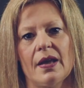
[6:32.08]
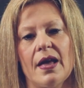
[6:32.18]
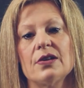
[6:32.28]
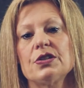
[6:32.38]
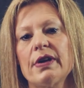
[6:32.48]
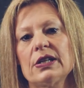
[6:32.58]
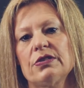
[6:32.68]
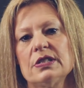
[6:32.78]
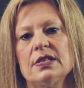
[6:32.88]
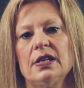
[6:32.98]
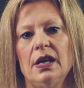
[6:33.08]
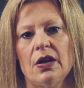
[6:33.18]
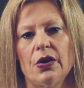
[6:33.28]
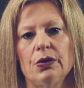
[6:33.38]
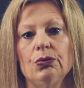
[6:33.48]
Our director and
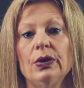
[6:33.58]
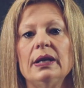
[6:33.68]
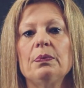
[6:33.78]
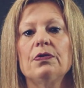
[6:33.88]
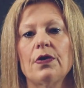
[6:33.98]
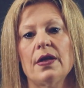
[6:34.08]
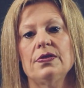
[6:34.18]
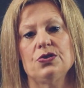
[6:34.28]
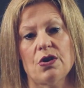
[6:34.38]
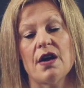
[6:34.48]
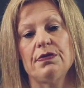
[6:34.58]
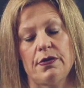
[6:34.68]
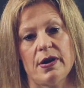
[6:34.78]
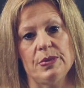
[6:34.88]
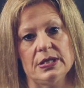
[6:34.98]
CEO really provide the drive
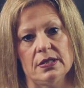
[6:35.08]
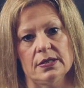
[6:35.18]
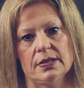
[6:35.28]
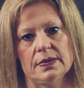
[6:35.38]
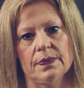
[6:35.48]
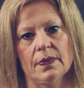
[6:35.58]
for our business.